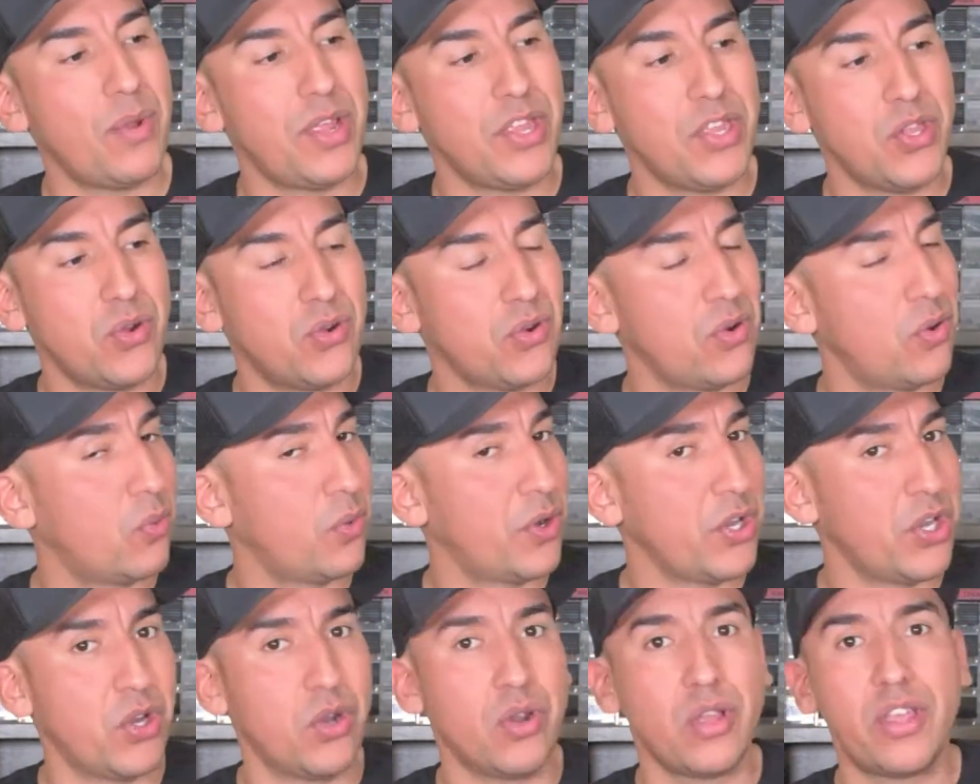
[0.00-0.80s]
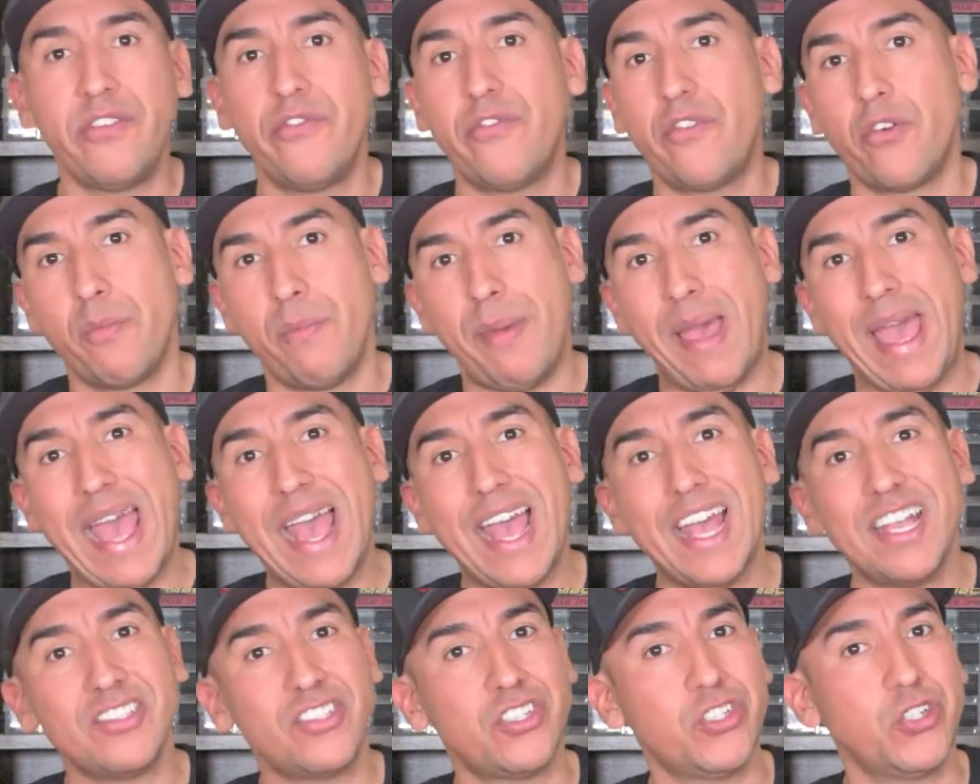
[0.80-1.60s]
When you're looking for
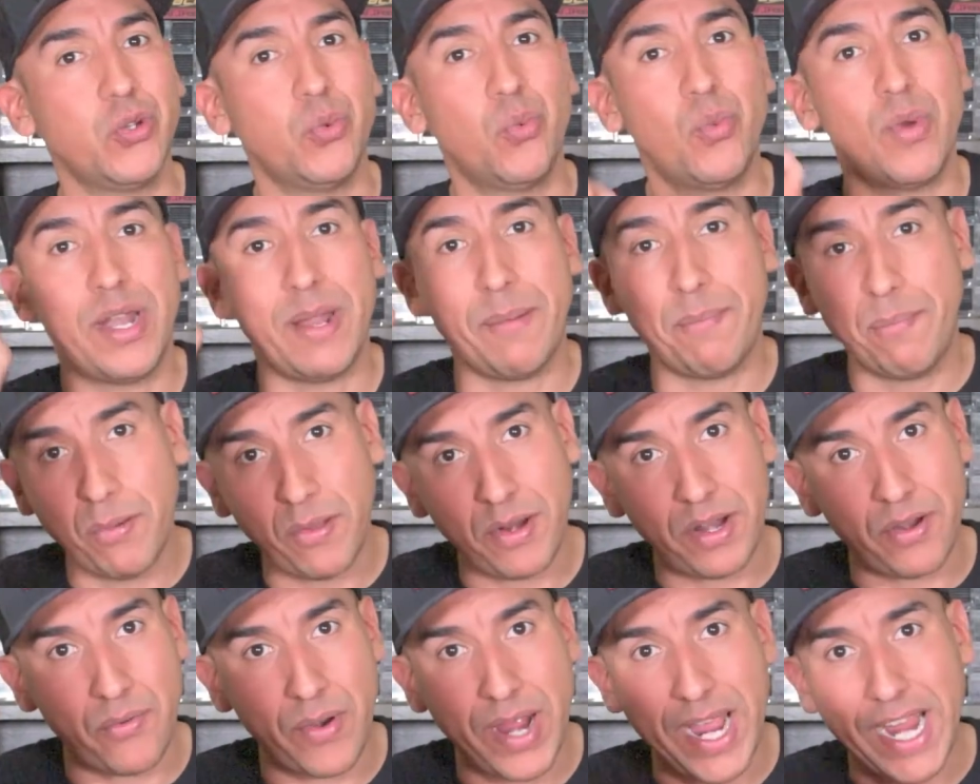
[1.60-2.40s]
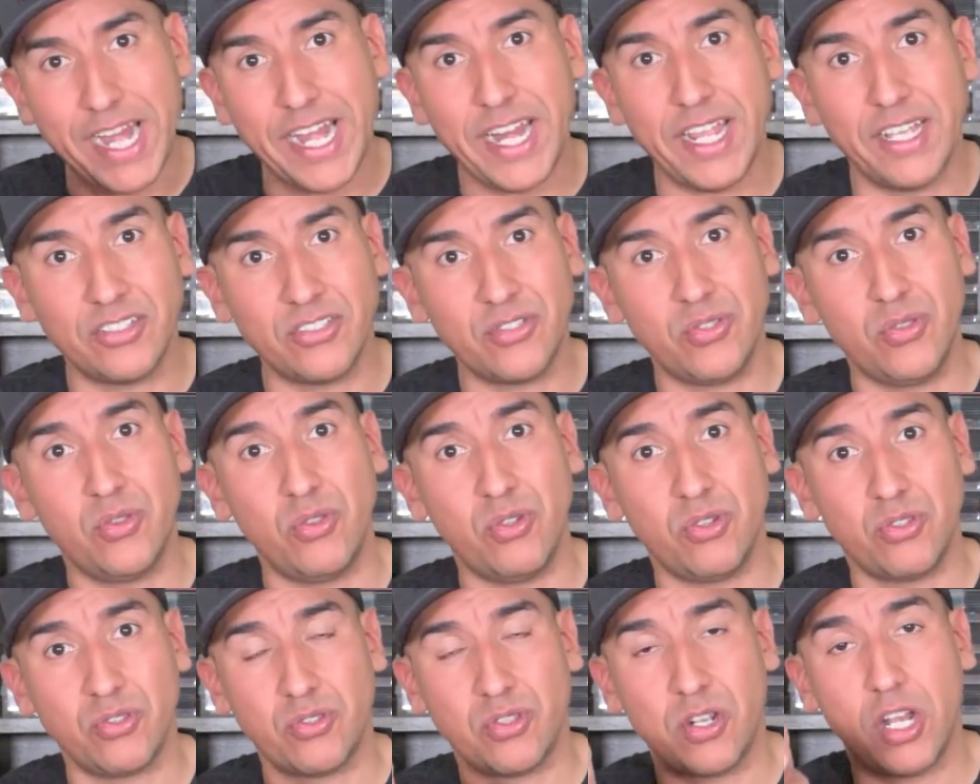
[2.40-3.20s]
bass, you want to put it right next to
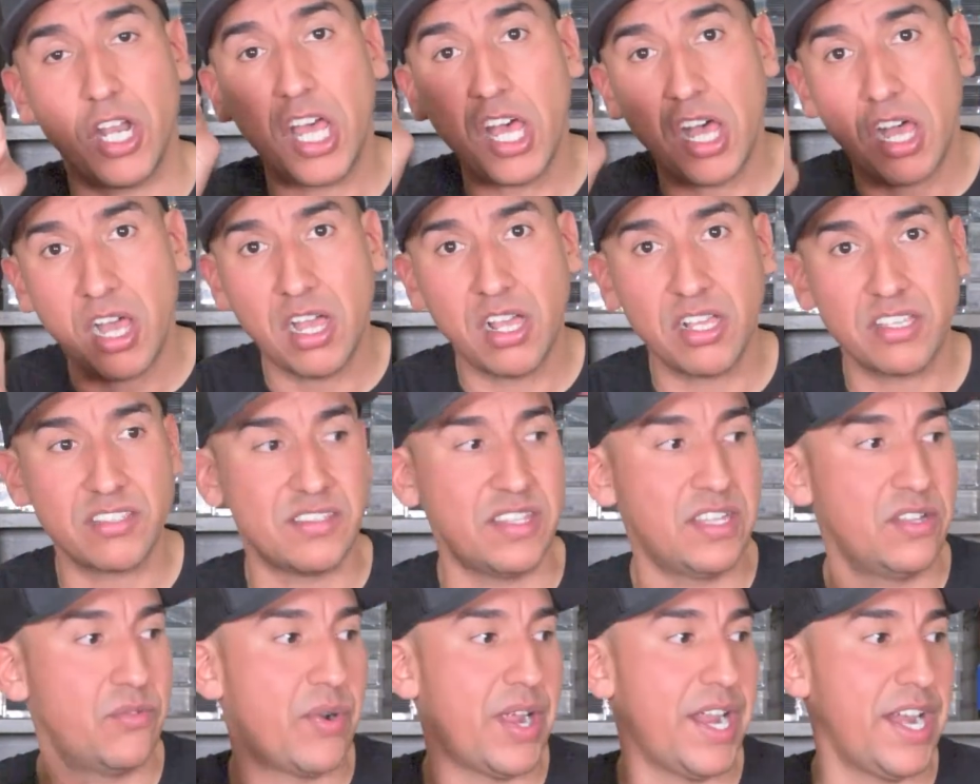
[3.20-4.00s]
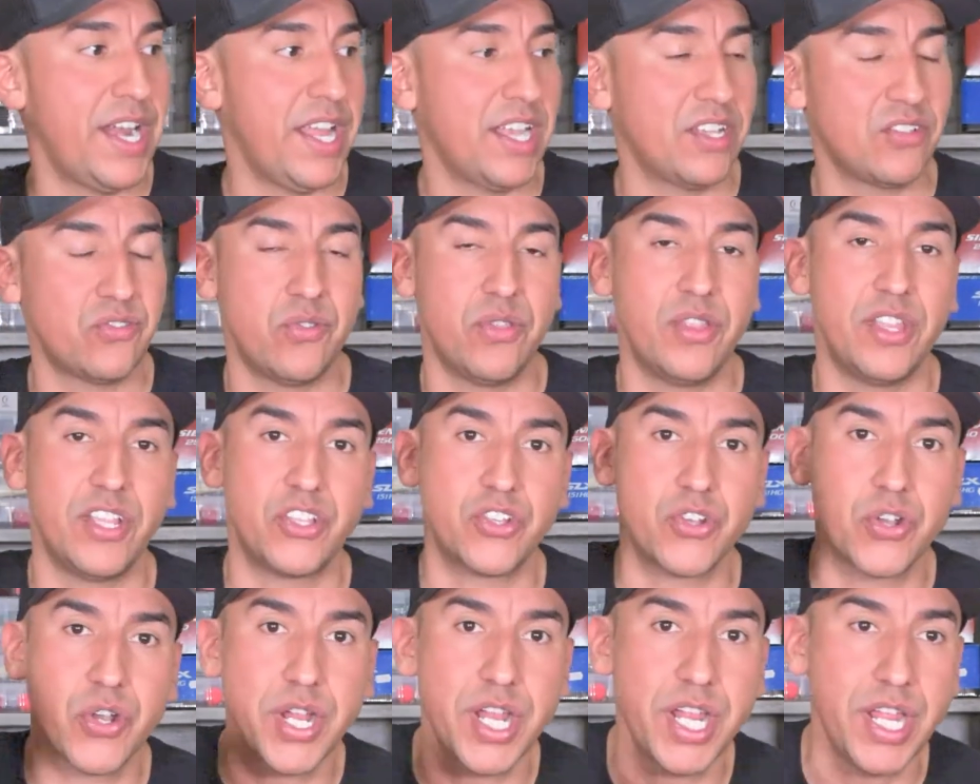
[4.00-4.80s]
those logs, right next to the
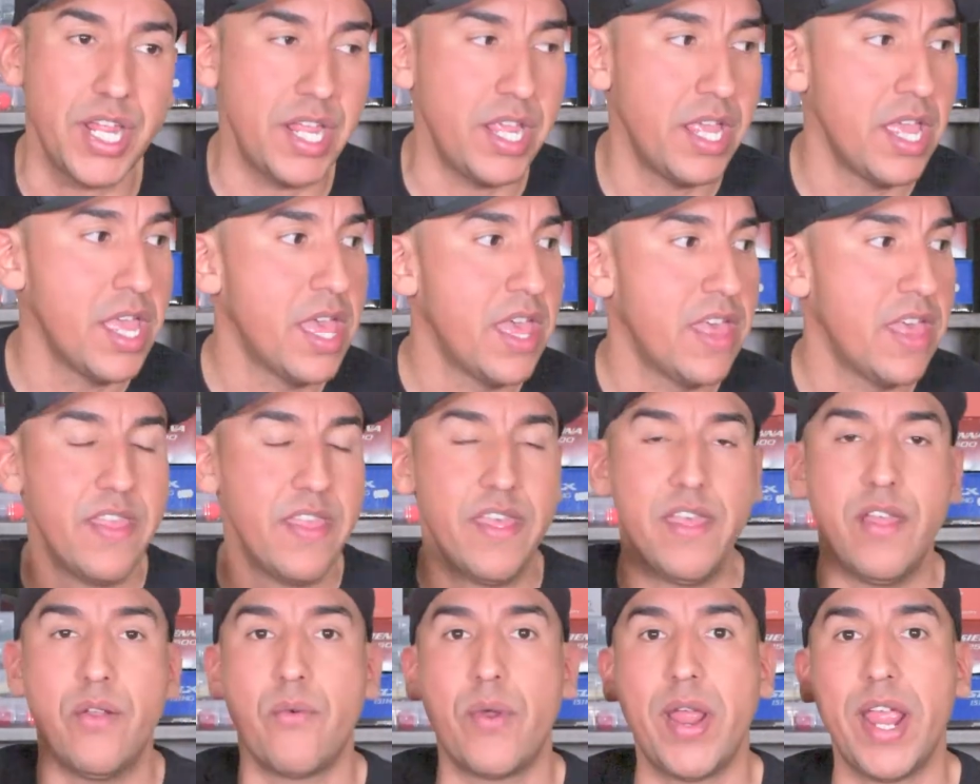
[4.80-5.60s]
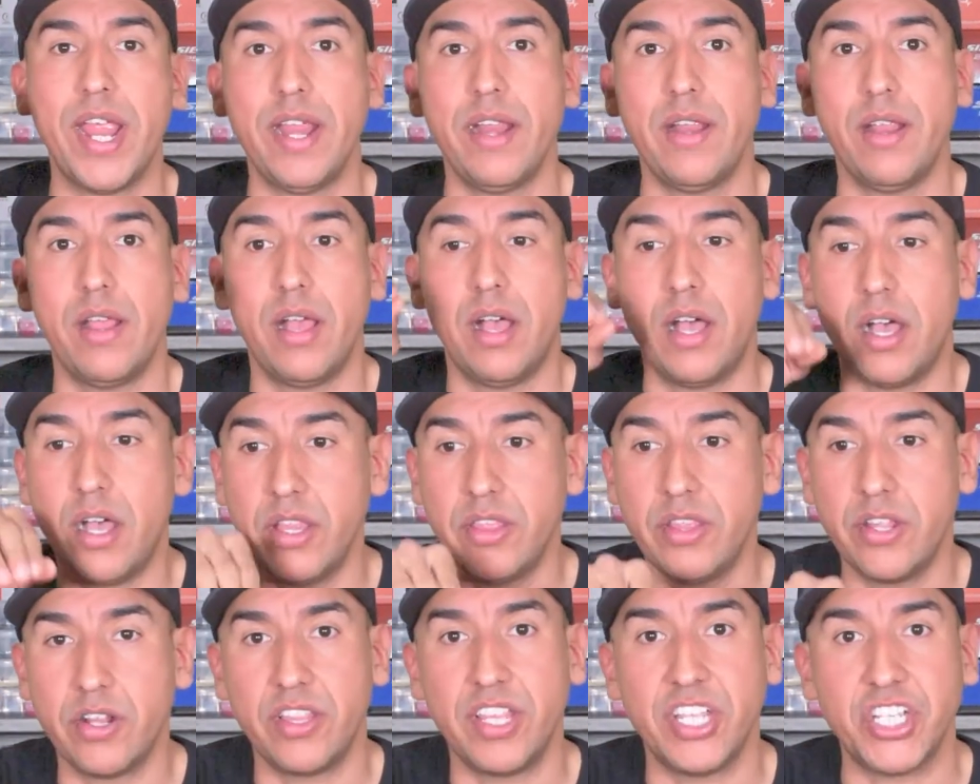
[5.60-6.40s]
tree, right
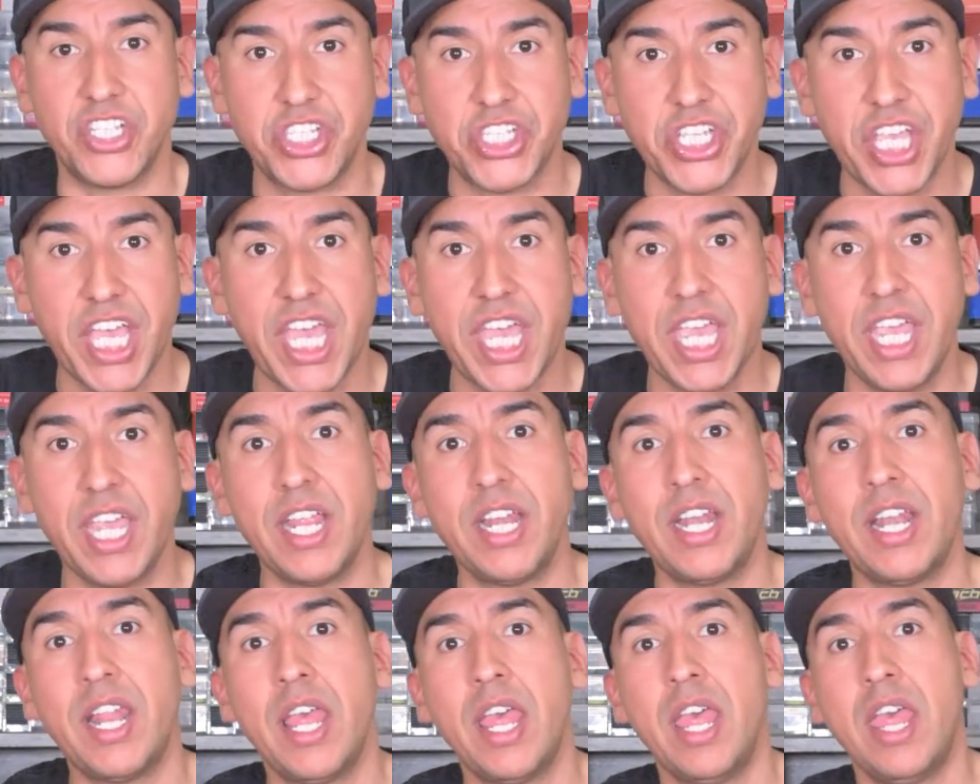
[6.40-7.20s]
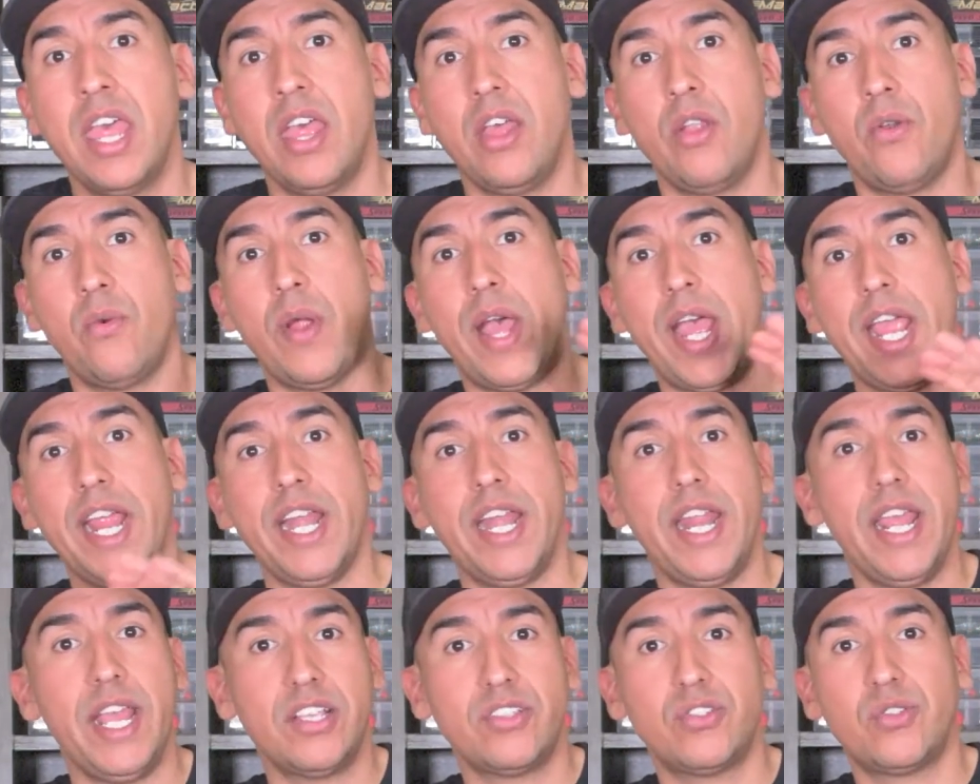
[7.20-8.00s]
under the shade,
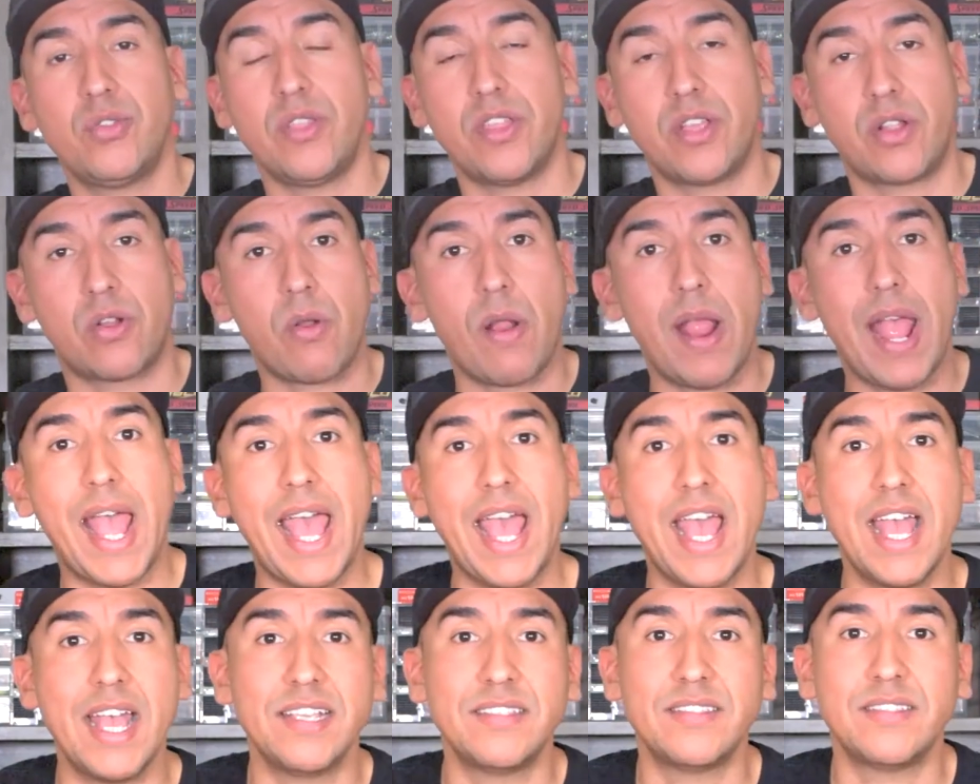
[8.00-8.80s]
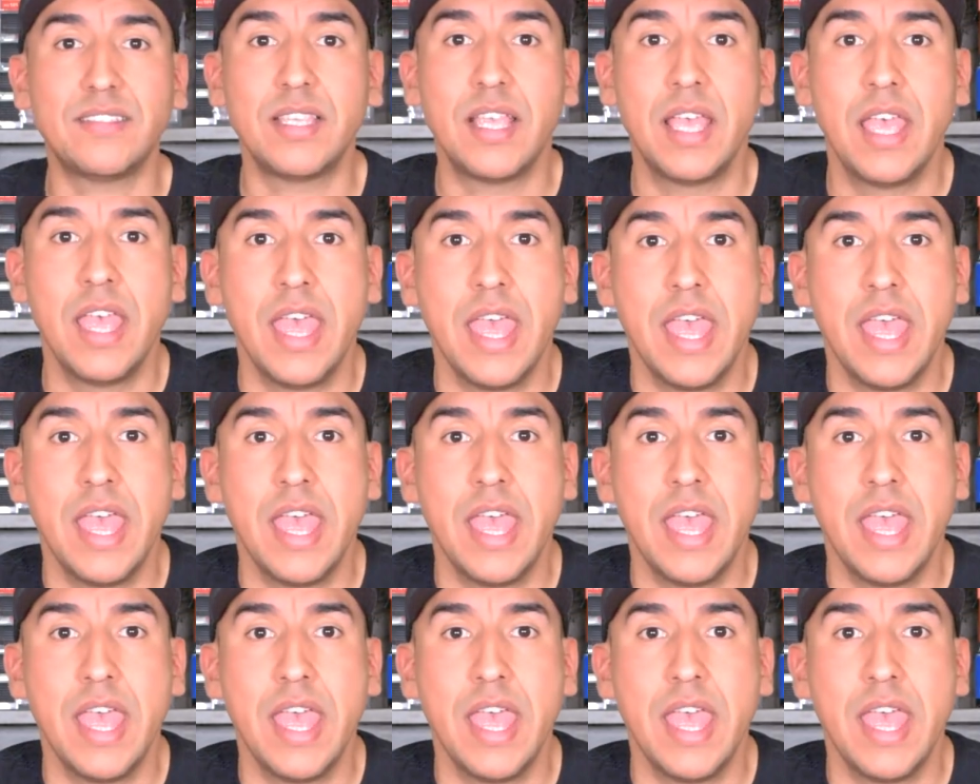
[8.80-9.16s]
right next to the grass.